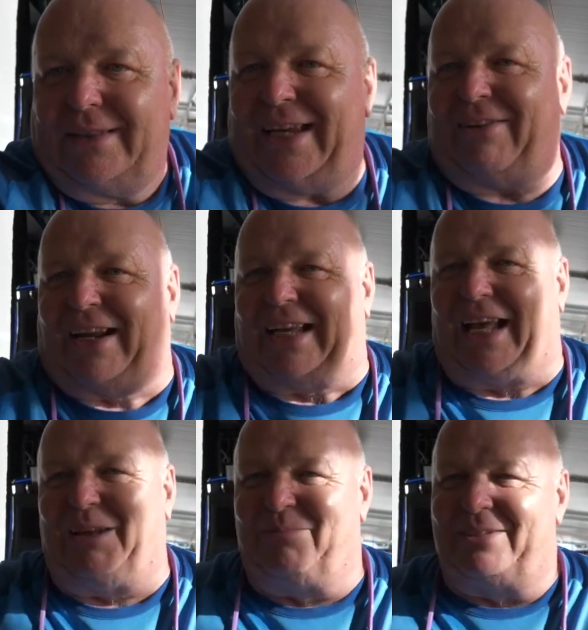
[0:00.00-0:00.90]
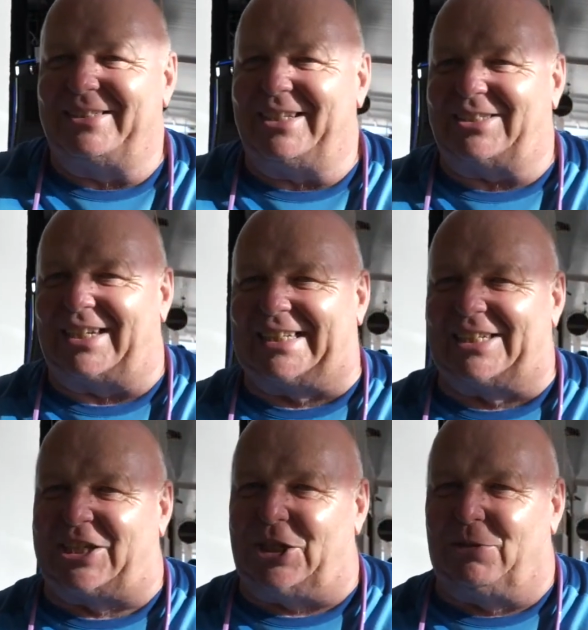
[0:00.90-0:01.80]
There I am. He's a
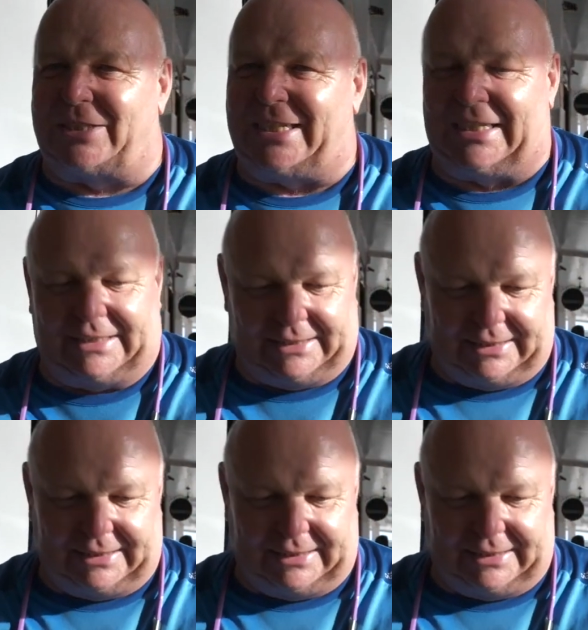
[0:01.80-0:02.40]
little cutie.